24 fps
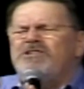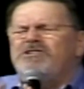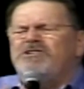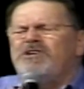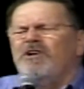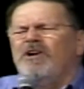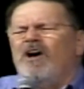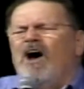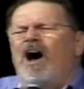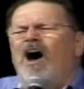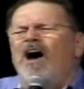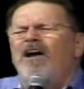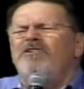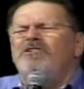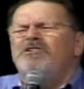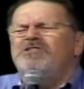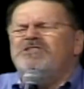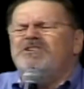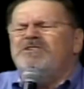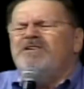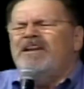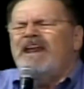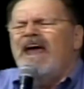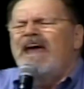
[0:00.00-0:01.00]
us to
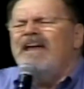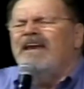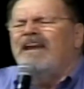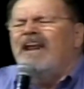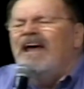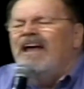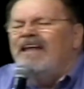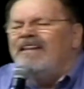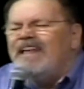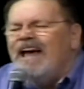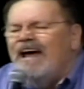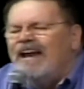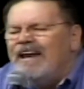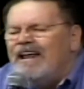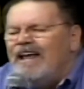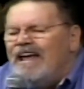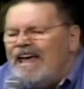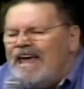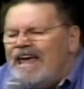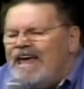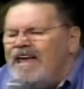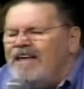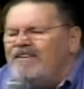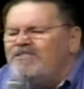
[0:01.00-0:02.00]
understand that
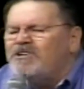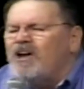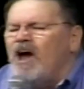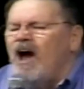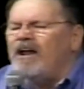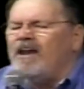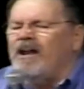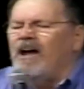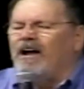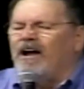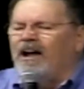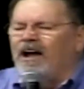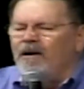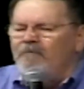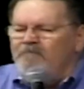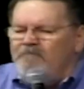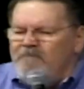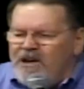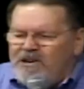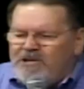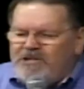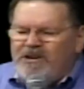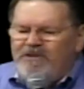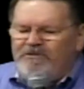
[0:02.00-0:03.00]
He's got a
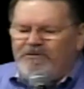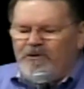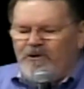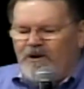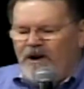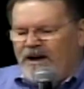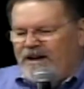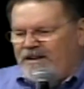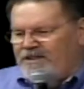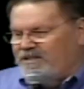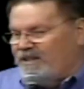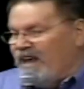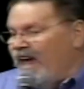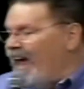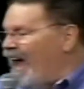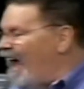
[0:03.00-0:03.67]
commission for us